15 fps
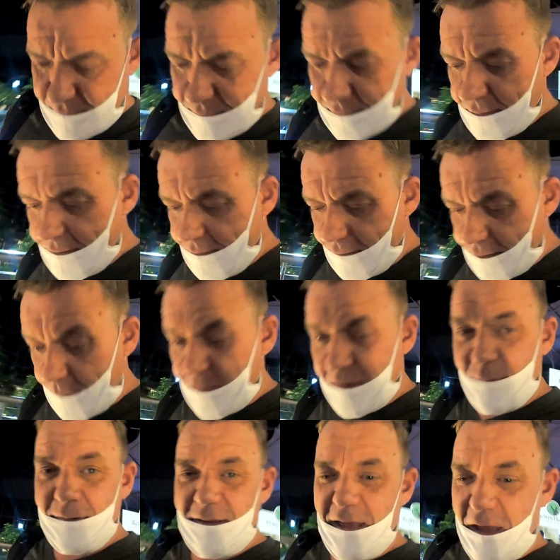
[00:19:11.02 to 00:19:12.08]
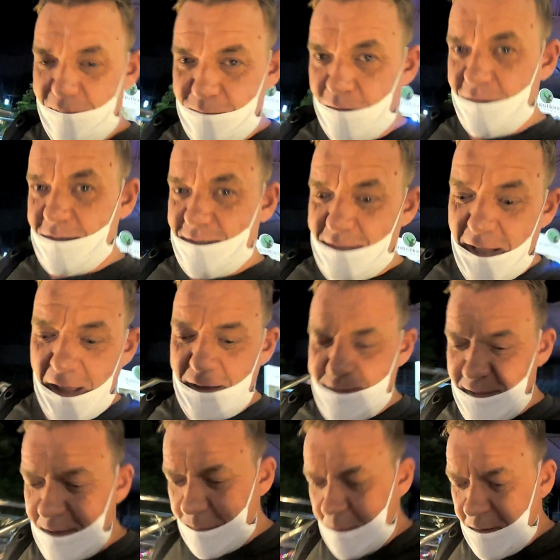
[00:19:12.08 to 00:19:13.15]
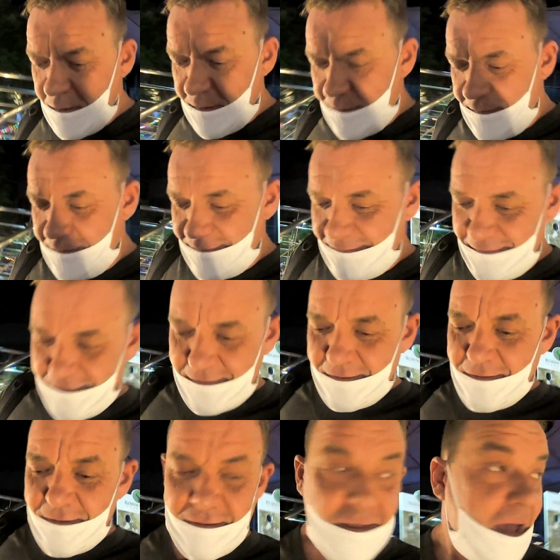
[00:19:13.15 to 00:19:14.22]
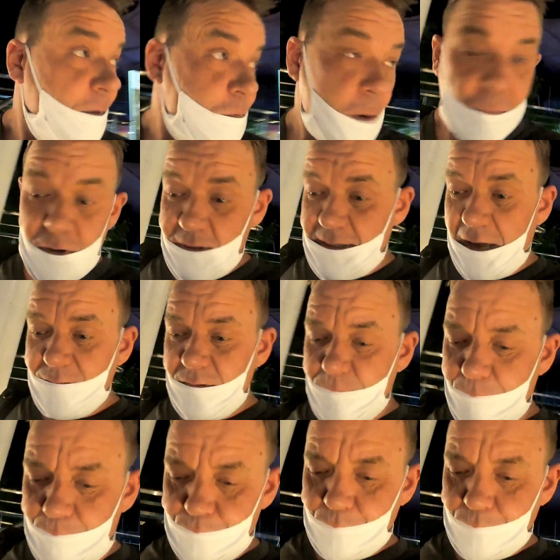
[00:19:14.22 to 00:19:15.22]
I better be careful on these stairs now. Yeah, Robin Hood Tavern.